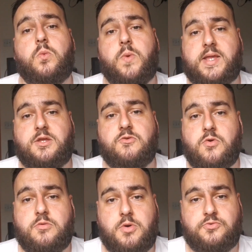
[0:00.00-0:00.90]
when
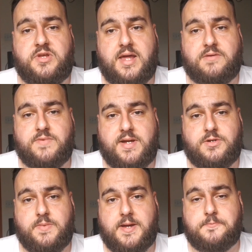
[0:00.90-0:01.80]
you're on a multi-lane
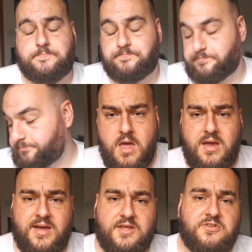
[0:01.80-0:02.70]
roundabout.
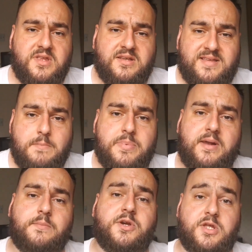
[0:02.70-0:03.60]
Okay, so the
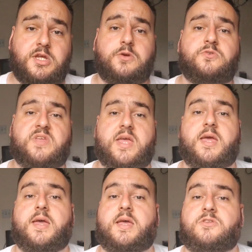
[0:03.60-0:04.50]
example I'm going to use
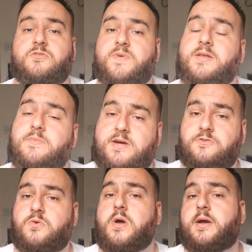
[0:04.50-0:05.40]
here, it's a roundabout
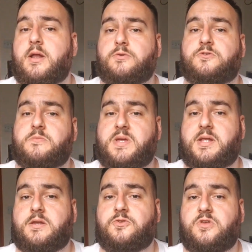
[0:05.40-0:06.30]
that's quite close to me
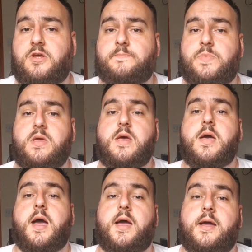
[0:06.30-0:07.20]
in Nottingham.
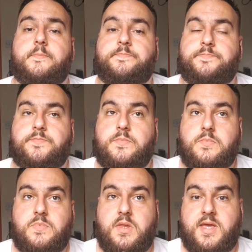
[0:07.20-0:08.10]

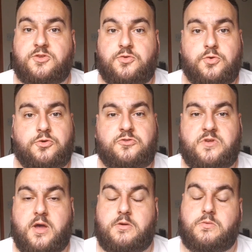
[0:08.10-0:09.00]
It's
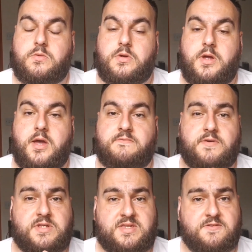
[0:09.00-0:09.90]
also a
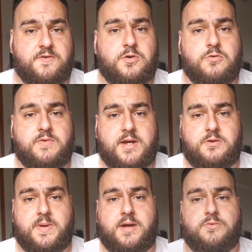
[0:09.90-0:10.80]
very difficult
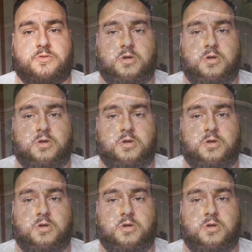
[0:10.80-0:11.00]
roundabout